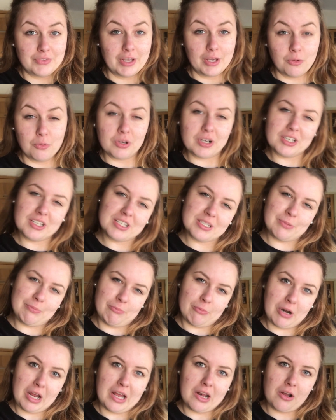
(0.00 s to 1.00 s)
they wouldn't
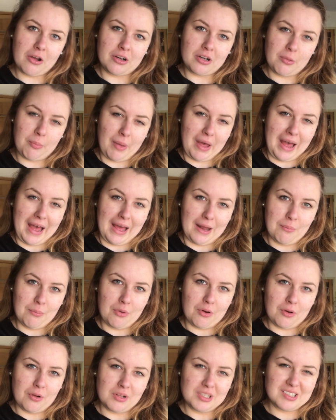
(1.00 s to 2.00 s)
spread on the pan
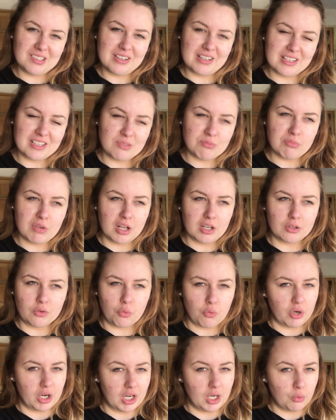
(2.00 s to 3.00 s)
but also they smelled
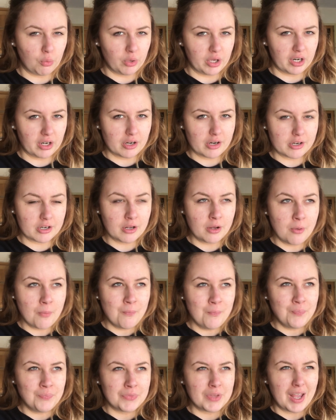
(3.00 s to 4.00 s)
really weird
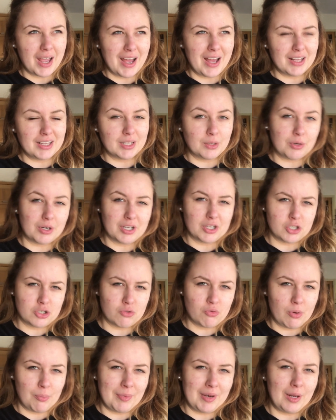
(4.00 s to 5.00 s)
and they were
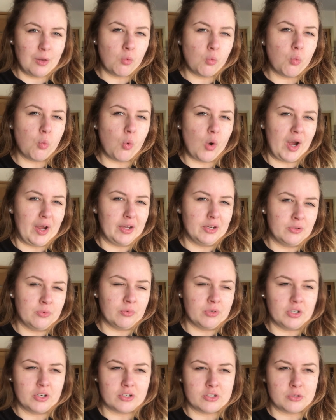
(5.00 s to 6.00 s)
extremely white
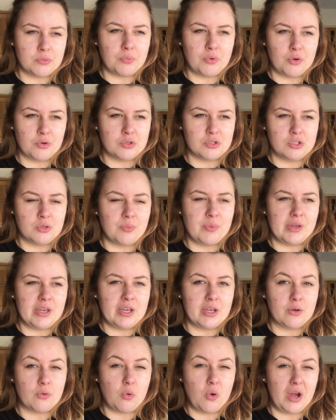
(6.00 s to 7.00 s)
when they're supposed to
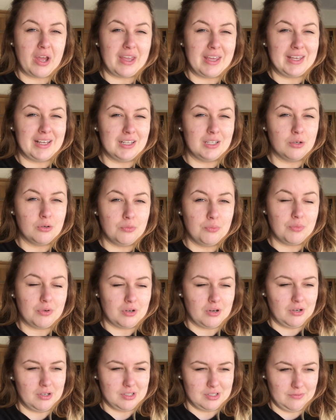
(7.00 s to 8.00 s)
be quite yellow
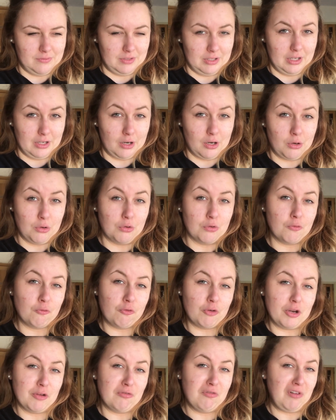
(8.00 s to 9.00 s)
because of the
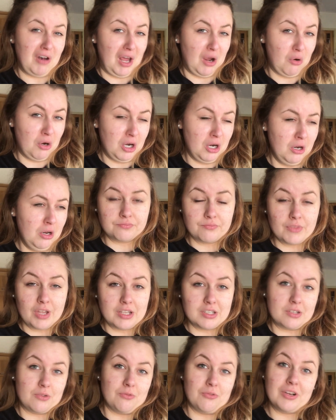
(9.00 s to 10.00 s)
gluten-free flour
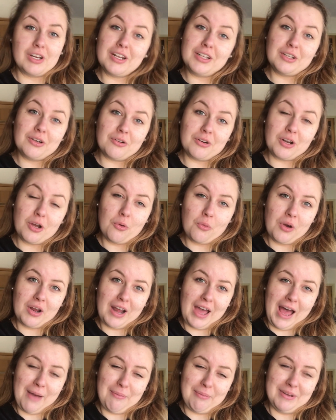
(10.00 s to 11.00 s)
so really don't know what
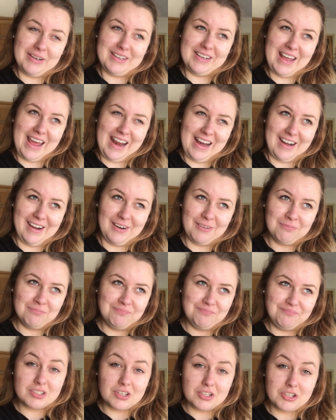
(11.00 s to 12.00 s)
happened there
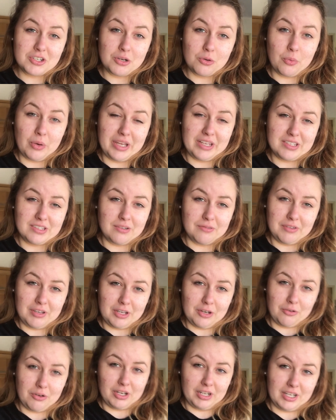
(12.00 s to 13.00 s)
such a waste of
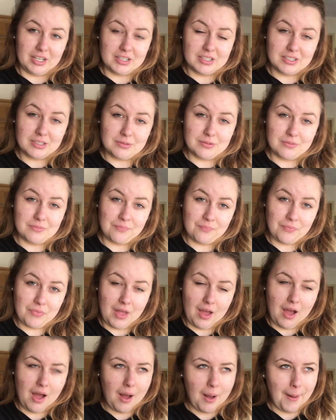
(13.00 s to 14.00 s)
ingredients
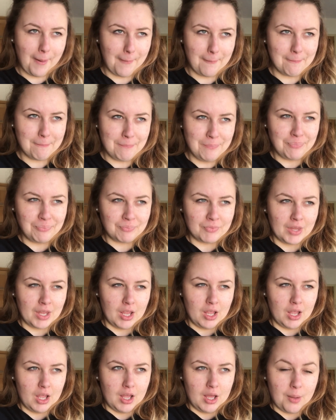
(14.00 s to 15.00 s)
um,
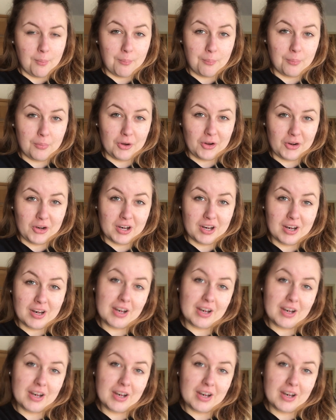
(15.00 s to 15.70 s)
but